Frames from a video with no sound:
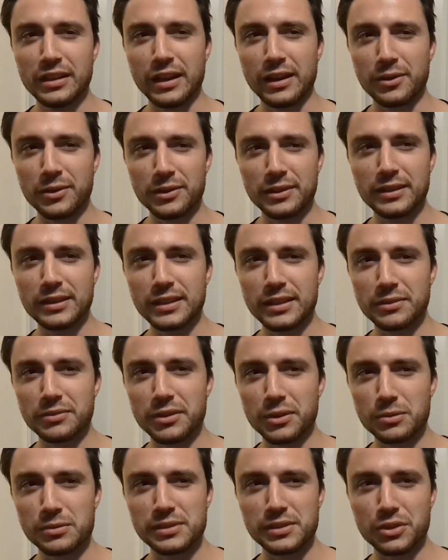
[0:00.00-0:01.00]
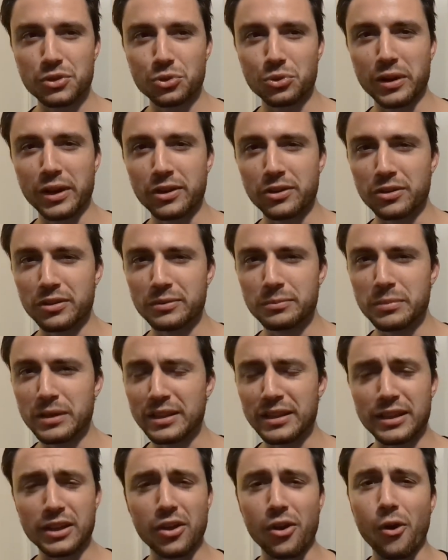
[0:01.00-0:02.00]
I would think if there was a creator, it'd be
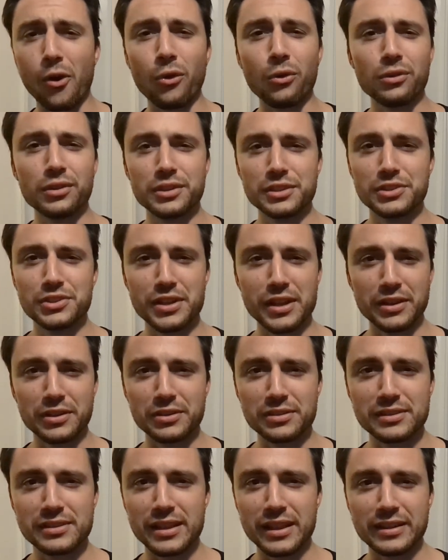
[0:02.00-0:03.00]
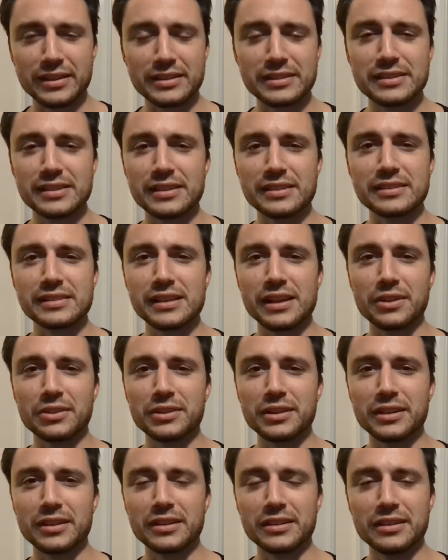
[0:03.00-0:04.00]
like all the genders that exist
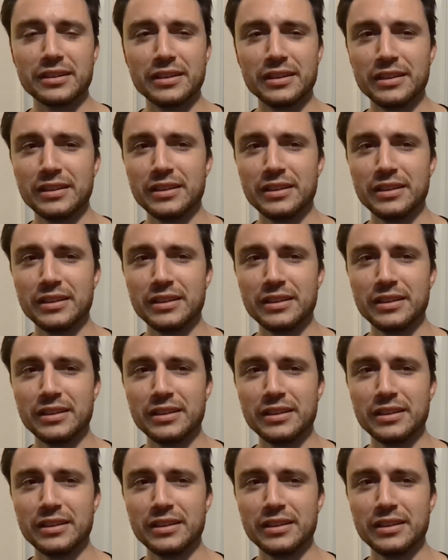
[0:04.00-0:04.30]
out there.